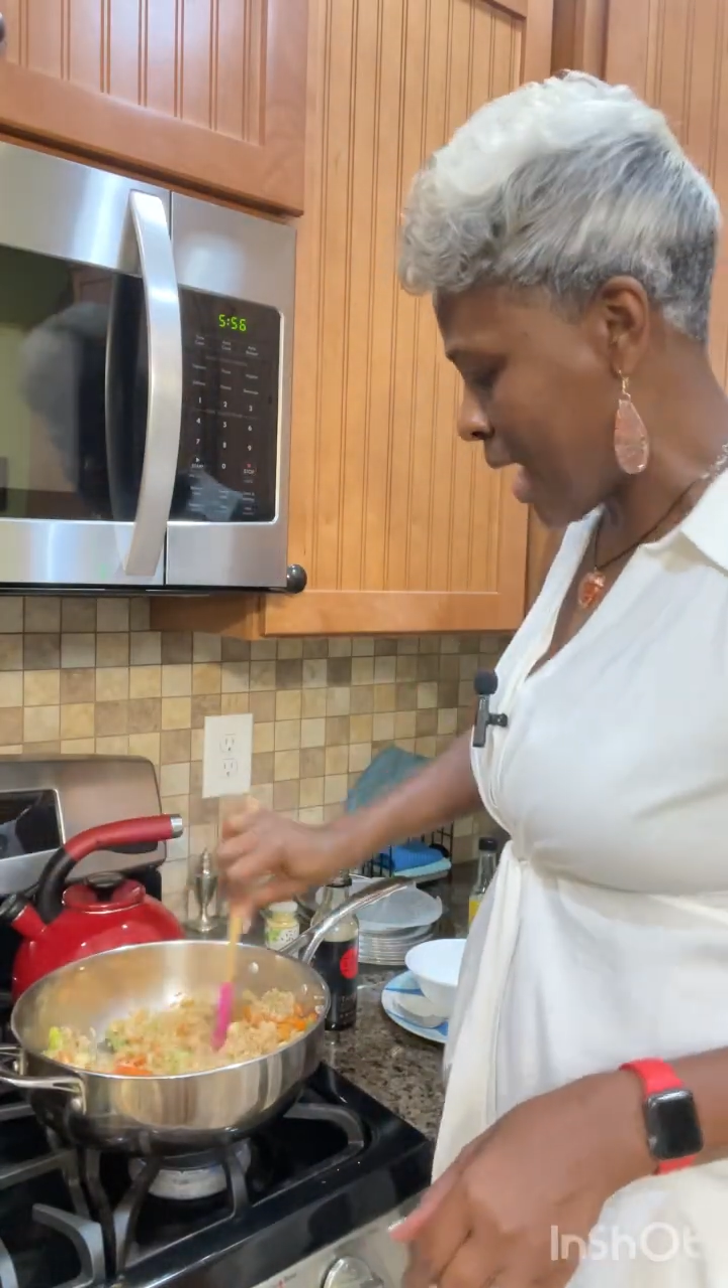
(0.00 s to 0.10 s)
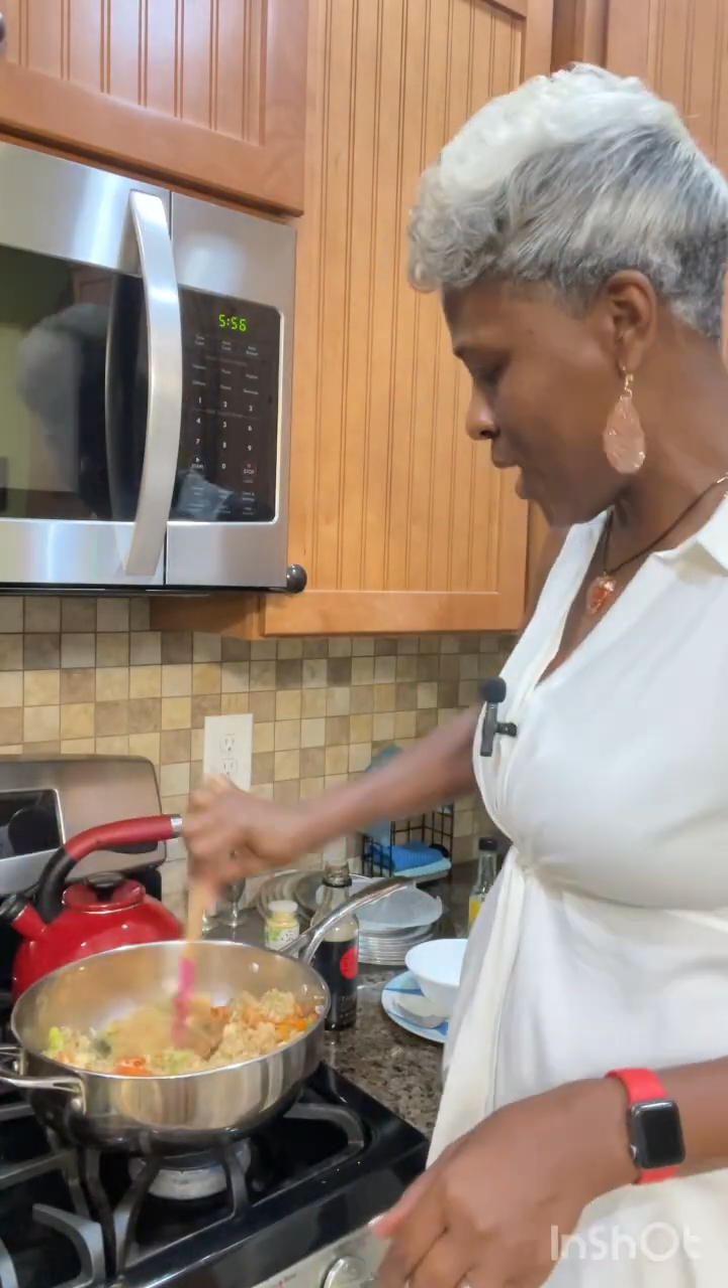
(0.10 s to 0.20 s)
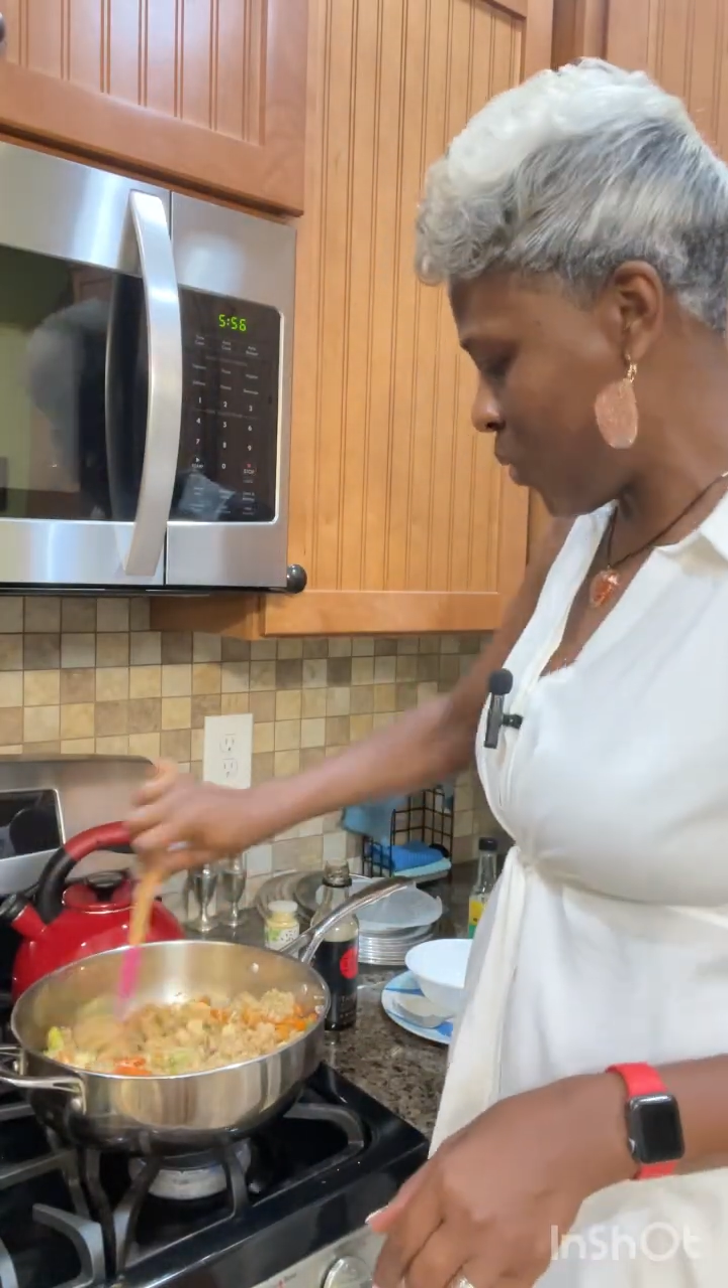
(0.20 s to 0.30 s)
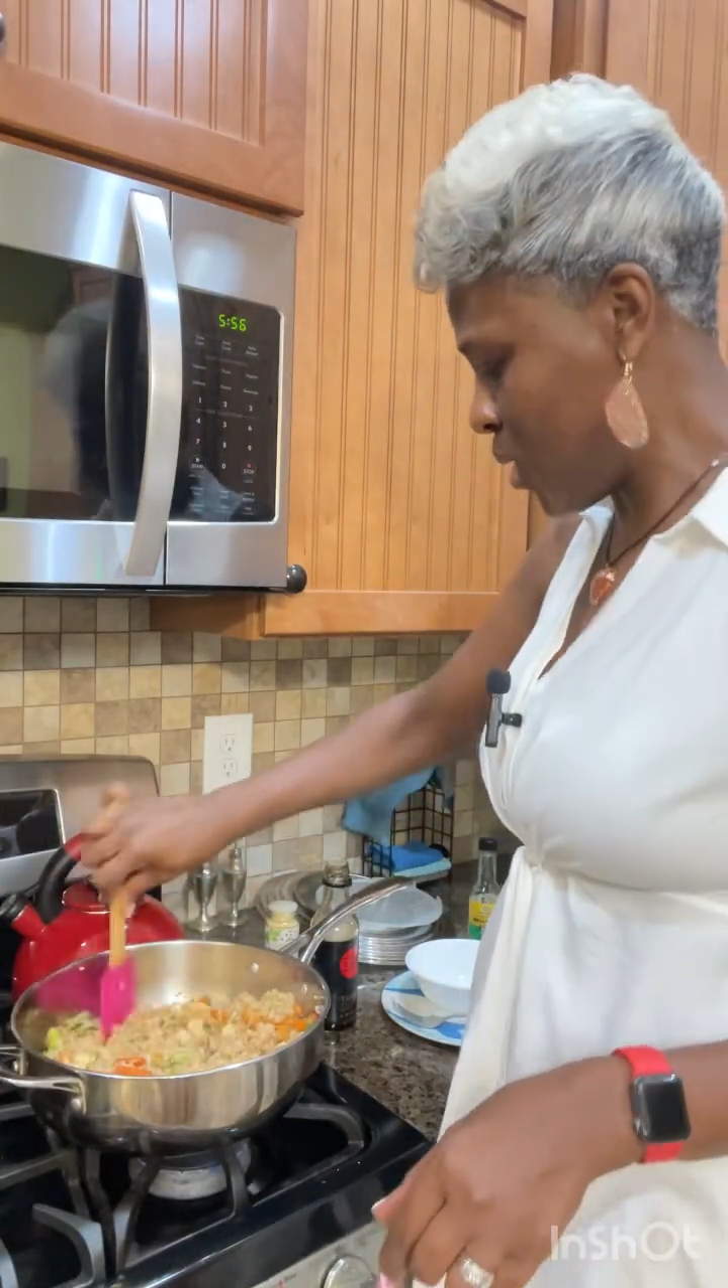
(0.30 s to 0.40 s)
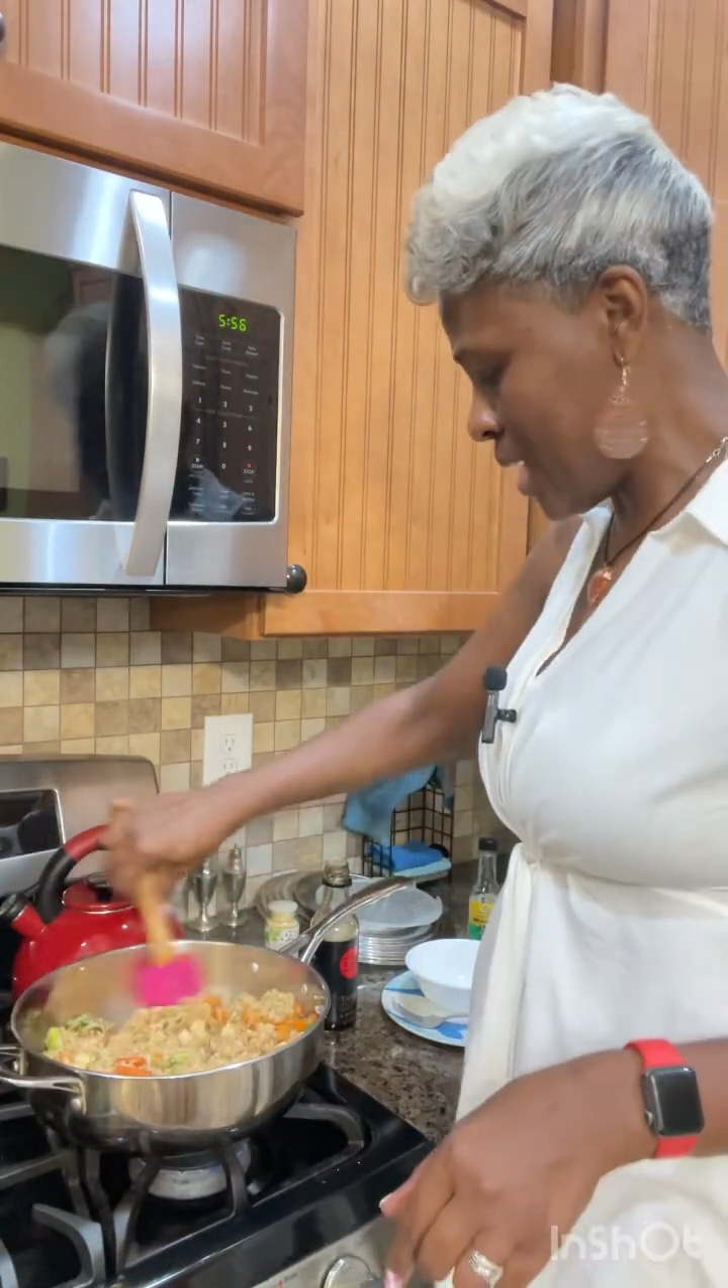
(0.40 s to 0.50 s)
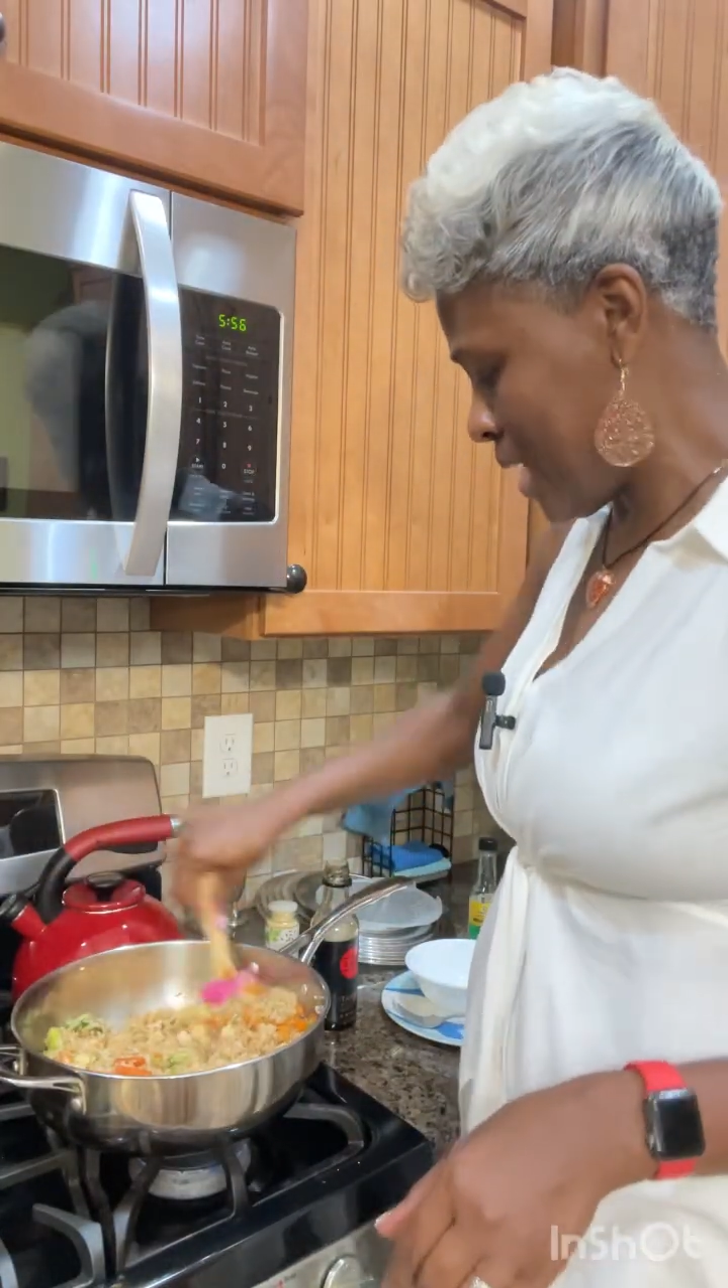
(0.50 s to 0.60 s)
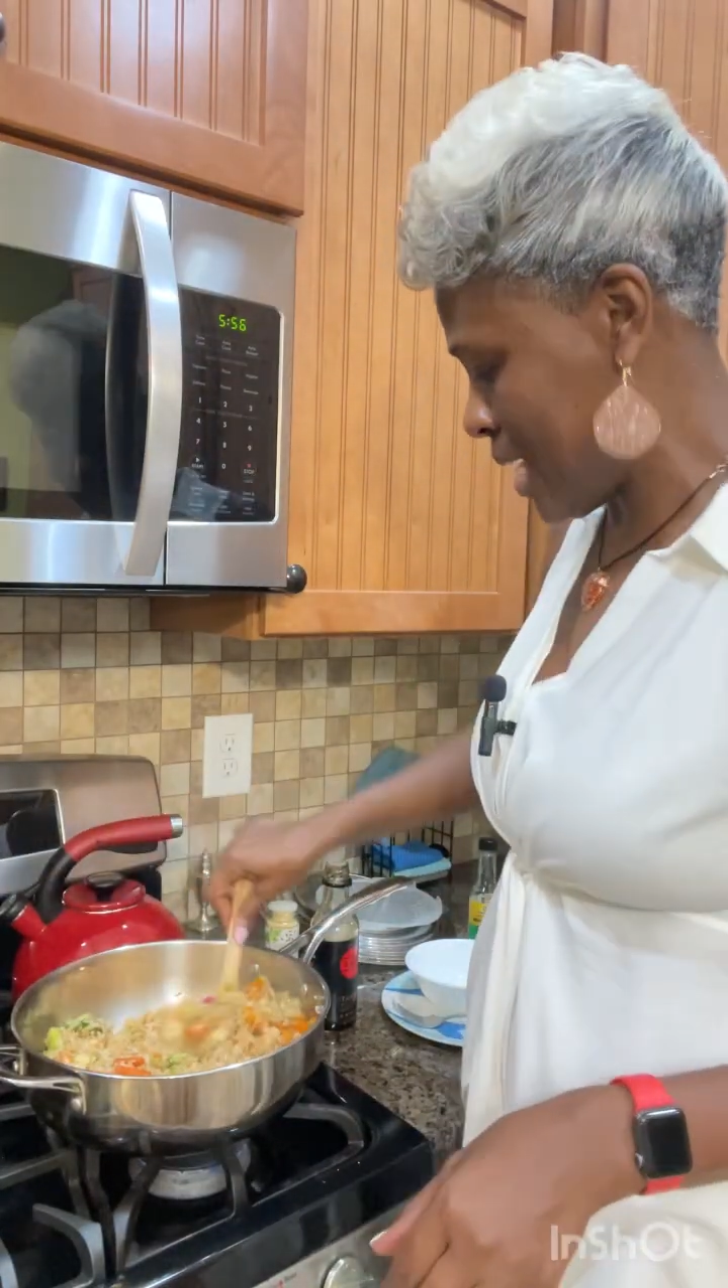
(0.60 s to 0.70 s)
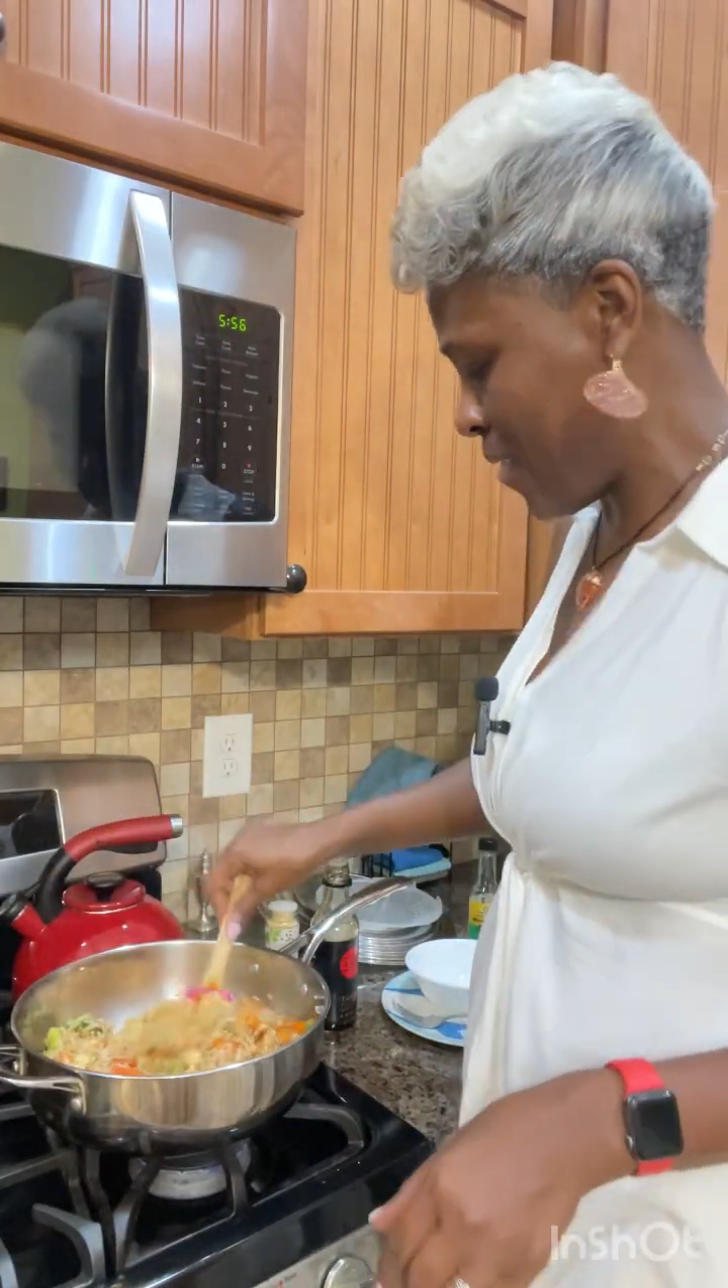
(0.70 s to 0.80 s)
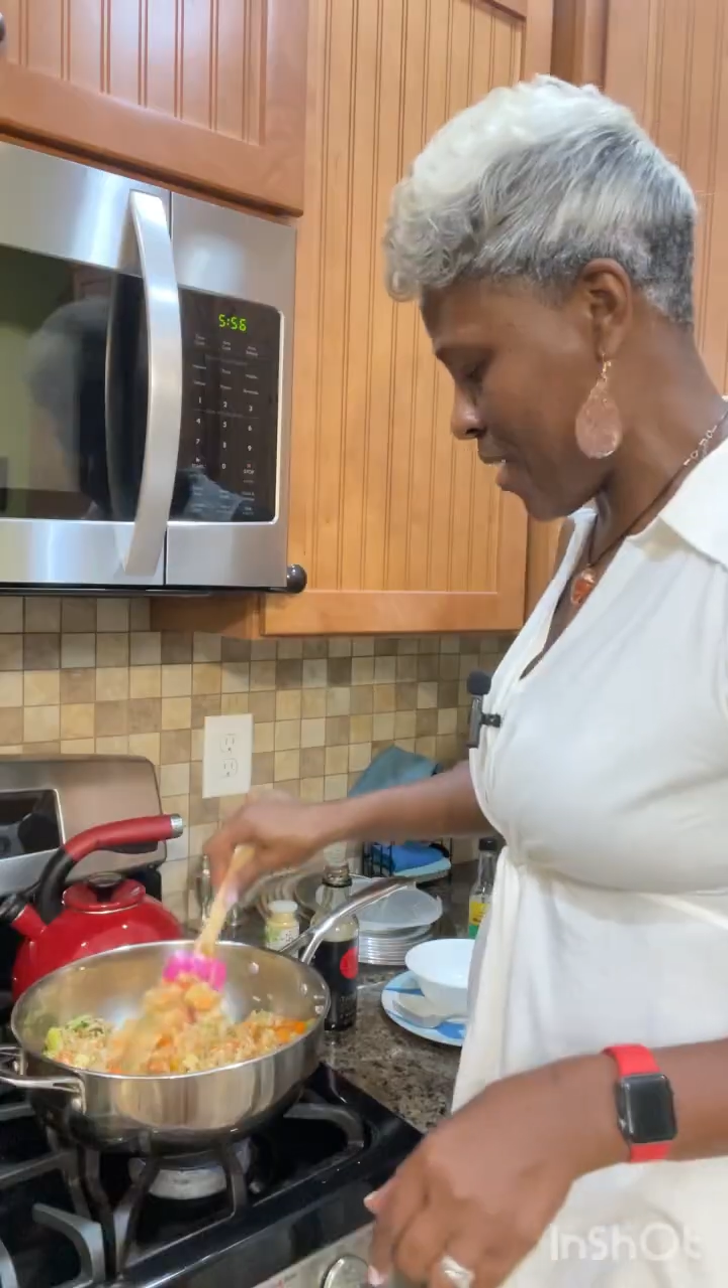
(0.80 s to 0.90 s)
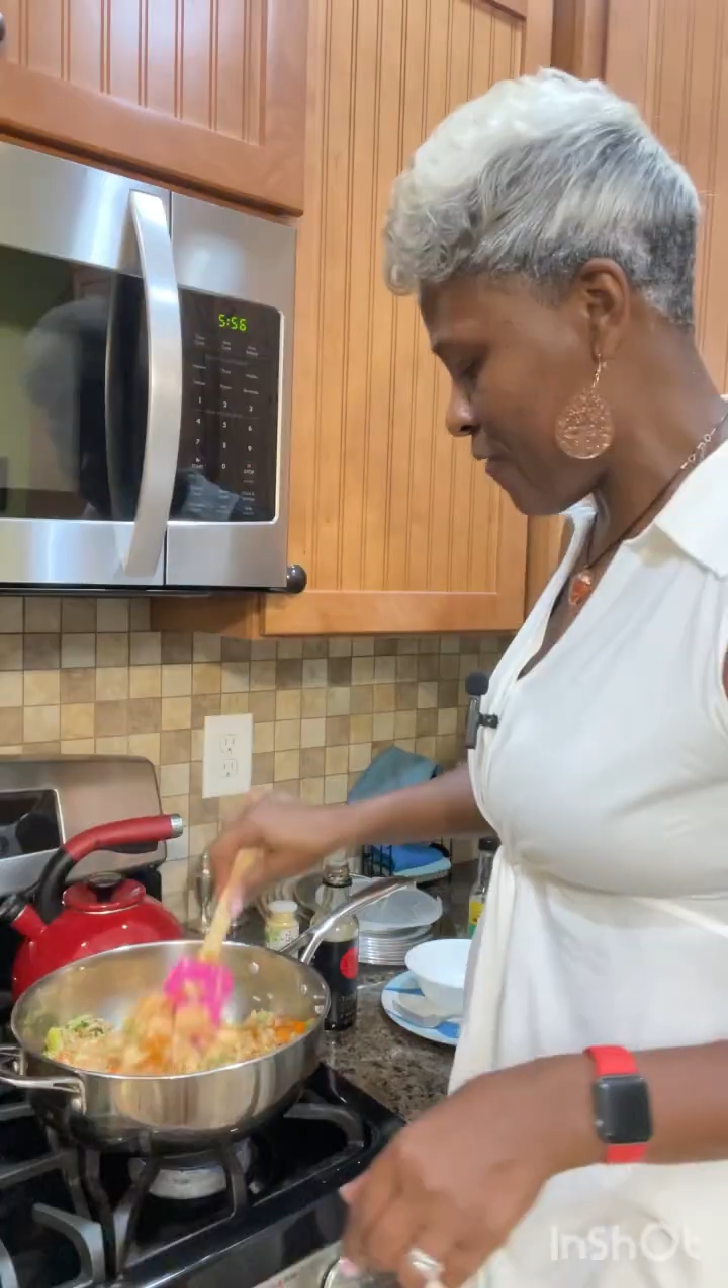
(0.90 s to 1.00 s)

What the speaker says: I don't want any of it